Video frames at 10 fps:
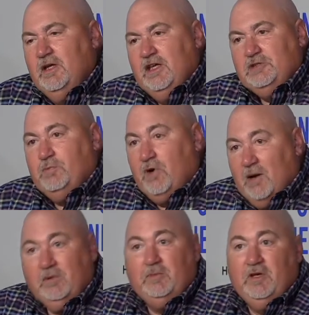has
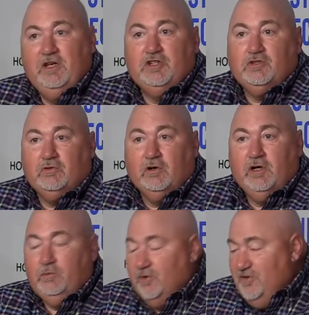probably been
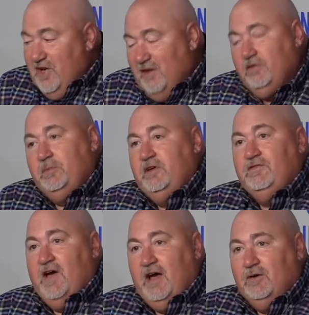destroyed, will never be
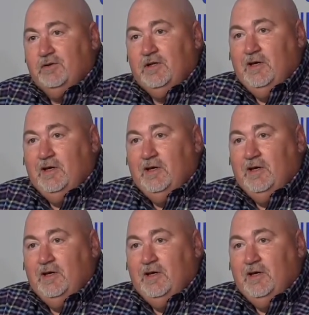found,